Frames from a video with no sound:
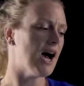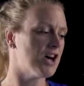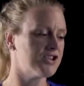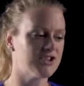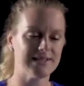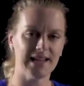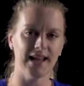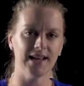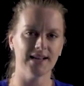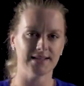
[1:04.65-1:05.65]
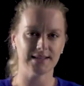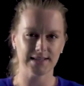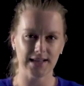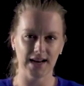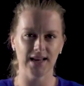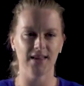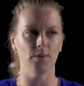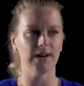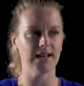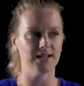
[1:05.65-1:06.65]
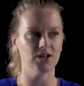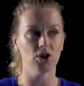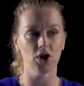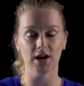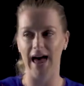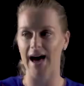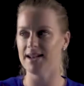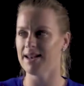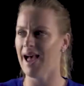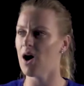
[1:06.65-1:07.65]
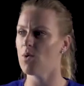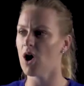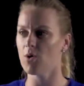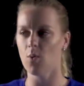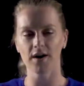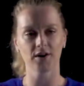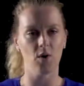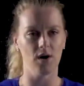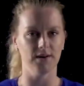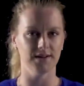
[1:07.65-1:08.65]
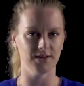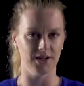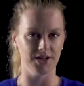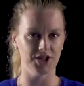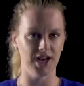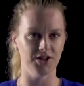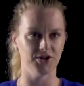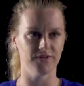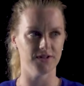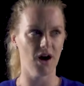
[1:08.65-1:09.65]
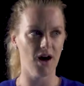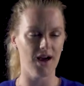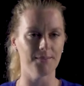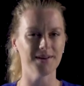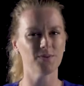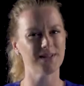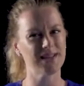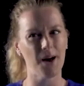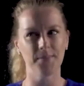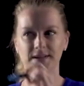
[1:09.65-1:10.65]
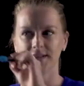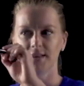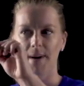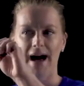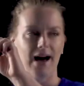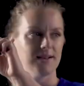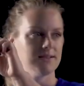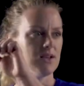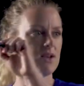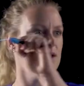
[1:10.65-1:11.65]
understanding and study that we need to look at and how our water quality is going to change over time is what's happened in the past.